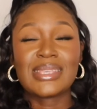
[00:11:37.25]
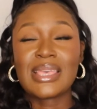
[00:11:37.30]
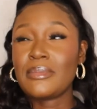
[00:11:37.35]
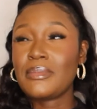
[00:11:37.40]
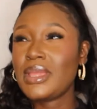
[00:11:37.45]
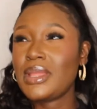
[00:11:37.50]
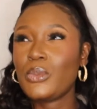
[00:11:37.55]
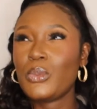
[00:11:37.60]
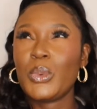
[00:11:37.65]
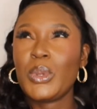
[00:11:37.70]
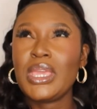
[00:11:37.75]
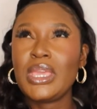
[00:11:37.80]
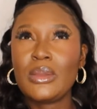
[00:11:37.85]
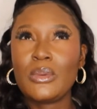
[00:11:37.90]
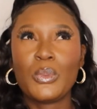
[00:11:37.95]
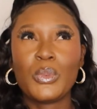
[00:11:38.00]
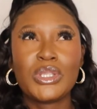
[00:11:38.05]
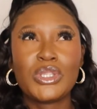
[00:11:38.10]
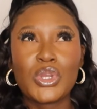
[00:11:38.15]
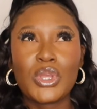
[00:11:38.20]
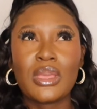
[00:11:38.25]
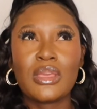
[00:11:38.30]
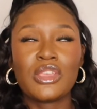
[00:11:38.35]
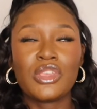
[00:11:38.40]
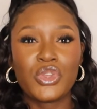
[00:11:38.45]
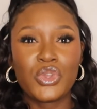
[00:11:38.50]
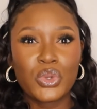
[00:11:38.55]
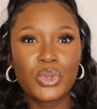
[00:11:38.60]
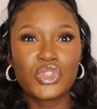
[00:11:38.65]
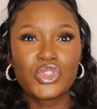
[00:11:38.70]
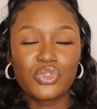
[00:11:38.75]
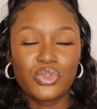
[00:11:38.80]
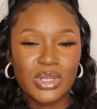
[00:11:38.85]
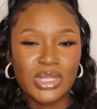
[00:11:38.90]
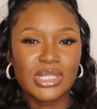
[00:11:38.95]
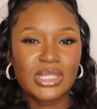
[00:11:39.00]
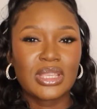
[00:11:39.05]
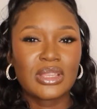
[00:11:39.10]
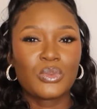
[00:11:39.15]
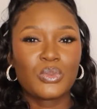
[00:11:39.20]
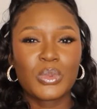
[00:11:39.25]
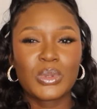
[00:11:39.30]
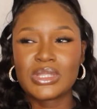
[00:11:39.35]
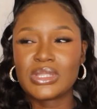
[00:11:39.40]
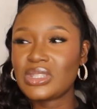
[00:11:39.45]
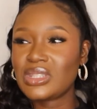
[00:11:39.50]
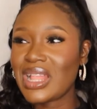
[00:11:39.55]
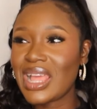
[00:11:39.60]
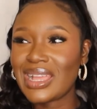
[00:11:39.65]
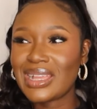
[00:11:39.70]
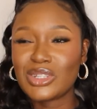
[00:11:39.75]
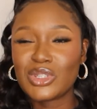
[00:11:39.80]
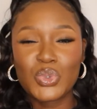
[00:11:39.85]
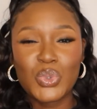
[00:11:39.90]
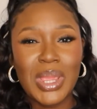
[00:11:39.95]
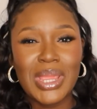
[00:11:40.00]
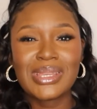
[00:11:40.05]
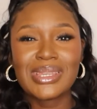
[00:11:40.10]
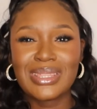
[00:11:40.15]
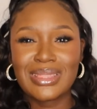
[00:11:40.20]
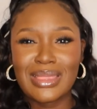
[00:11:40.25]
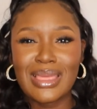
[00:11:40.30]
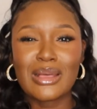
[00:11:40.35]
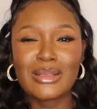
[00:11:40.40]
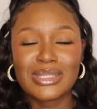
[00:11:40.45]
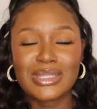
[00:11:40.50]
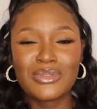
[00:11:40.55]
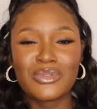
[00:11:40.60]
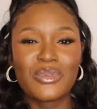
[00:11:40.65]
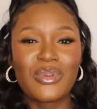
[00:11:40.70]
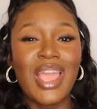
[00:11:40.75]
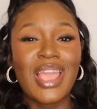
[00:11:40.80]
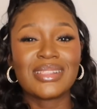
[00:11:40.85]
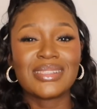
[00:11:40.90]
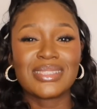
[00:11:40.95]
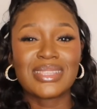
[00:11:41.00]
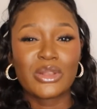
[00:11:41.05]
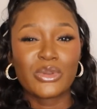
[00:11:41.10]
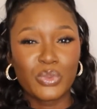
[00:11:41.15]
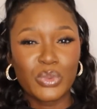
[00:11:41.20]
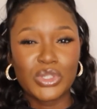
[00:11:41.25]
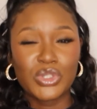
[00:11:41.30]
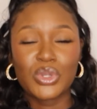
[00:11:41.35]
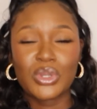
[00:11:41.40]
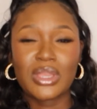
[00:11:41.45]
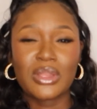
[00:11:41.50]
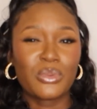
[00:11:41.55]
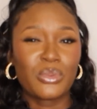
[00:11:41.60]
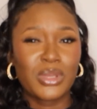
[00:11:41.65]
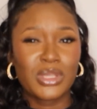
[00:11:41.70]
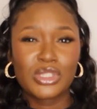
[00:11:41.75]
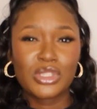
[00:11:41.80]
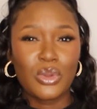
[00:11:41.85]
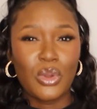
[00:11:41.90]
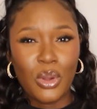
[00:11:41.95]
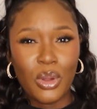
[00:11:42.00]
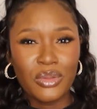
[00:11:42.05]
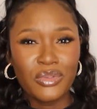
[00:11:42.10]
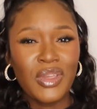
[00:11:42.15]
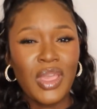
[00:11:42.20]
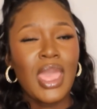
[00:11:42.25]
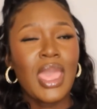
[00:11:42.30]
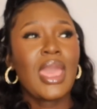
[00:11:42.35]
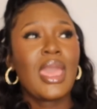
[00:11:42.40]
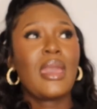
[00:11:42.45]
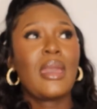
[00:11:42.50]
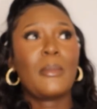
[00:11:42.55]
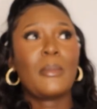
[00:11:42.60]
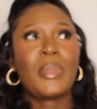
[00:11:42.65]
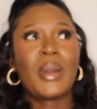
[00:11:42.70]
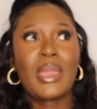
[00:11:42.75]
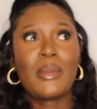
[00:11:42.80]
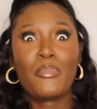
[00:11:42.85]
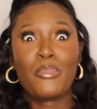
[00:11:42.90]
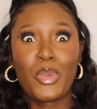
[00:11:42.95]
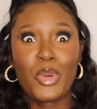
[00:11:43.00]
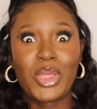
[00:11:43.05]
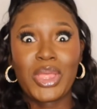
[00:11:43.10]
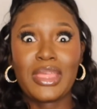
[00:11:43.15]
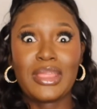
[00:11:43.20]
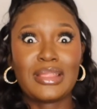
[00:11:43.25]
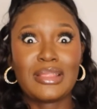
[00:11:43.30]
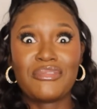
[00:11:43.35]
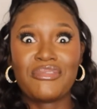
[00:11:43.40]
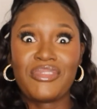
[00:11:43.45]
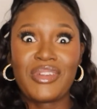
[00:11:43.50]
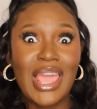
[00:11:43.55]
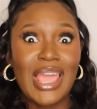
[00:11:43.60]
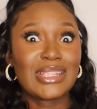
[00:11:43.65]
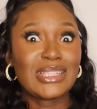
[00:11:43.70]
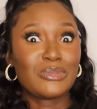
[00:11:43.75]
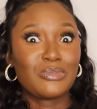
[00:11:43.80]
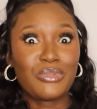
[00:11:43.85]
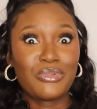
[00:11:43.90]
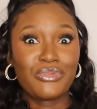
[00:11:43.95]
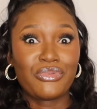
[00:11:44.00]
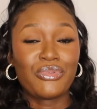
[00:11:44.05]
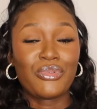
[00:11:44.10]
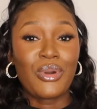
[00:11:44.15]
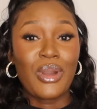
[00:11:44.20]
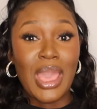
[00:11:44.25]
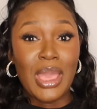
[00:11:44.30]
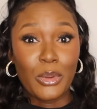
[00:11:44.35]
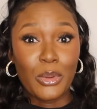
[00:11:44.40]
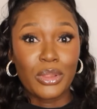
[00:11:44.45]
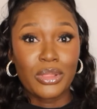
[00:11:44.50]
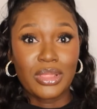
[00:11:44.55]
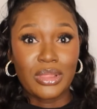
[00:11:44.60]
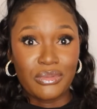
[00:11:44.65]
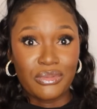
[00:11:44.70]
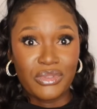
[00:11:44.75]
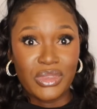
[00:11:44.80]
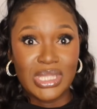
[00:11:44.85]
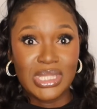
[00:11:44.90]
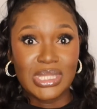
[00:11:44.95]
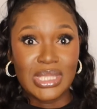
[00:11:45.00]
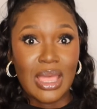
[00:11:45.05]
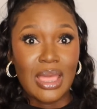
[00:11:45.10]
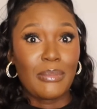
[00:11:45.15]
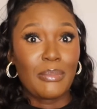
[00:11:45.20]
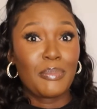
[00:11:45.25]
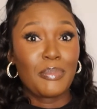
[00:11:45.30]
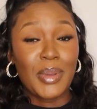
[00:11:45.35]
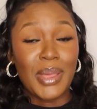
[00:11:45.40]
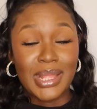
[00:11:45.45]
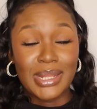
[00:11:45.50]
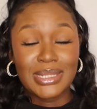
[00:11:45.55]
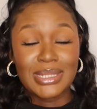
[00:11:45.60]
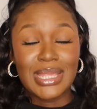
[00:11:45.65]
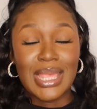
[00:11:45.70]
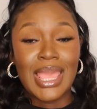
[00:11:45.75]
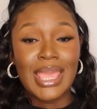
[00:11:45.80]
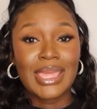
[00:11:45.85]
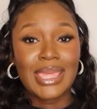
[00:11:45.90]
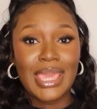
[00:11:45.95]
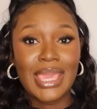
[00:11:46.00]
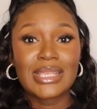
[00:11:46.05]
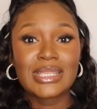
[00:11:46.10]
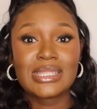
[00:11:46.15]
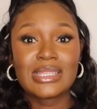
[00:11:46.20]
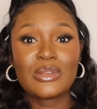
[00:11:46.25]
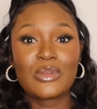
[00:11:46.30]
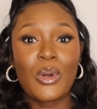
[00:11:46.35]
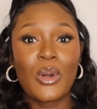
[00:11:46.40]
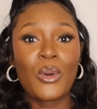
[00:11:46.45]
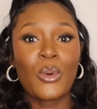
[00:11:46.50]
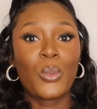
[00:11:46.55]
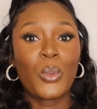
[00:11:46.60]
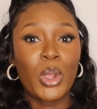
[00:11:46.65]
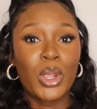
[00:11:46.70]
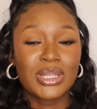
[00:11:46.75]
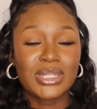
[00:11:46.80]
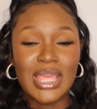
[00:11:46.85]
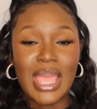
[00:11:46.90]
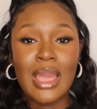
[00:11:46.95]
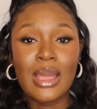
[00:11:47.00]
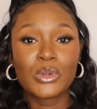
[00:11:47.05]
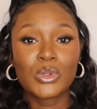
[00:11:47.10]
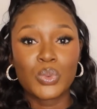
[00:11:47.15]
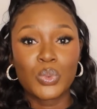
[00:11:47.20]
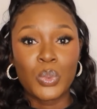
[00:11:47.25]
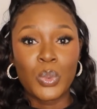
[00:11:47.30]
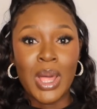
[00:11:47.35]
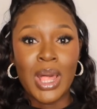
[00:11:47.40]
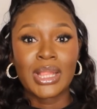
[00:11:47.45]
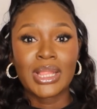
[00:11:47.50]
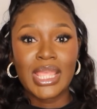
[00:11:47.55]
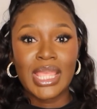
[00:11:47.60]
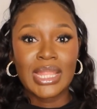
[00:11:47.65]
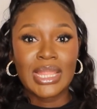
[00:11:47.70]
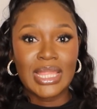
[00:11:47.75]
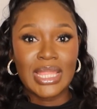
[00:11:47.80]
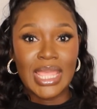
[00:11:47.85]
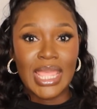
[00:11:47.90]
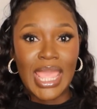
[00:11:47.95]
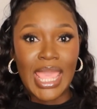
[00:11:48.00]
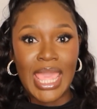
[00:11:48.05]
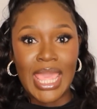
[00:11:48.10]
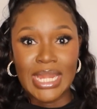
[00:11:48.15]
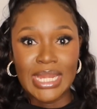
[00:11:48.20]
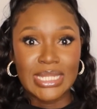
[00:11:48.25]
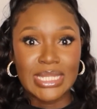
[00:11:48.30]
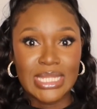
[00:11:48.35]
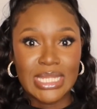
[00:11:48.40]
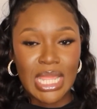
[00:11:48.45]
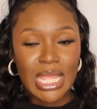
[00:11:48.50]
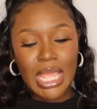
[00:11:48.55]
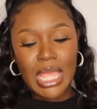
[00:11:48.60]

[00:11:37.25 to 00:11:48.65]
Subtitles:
I mean, we took a huge risk. It was like 20,000 rands that we took a risk of by booking the flights before I got the visa, but I guess it all worked out well in the end.